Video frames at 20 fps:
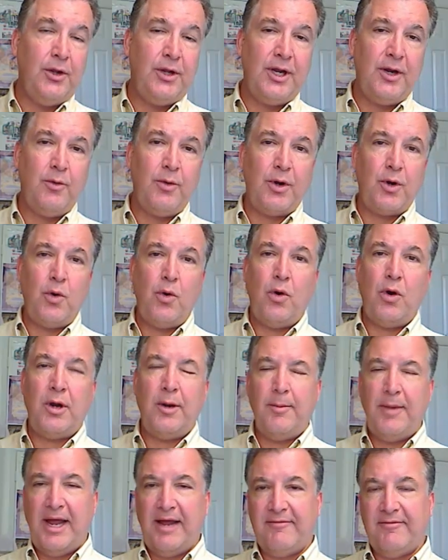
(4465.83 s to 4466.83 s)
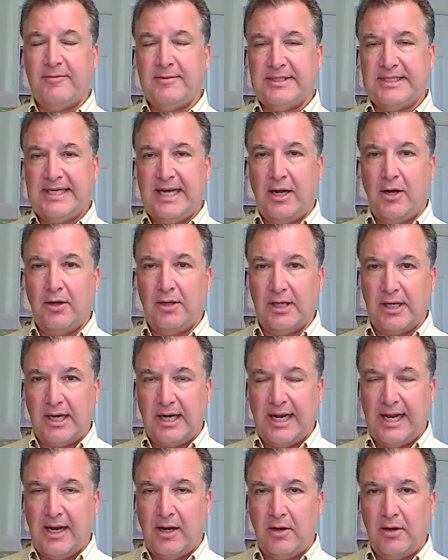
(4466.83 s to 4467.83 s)
you can record them, have them stay on
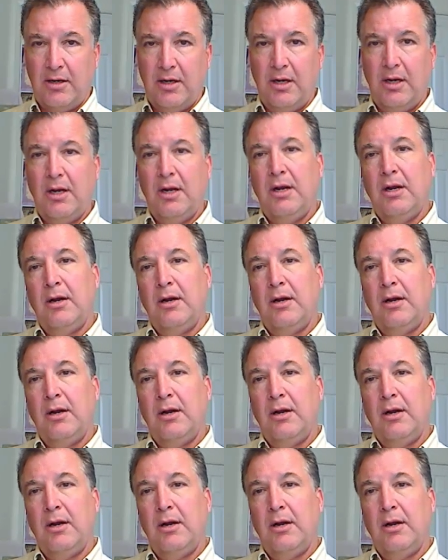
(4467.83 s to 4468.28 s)
the cloud.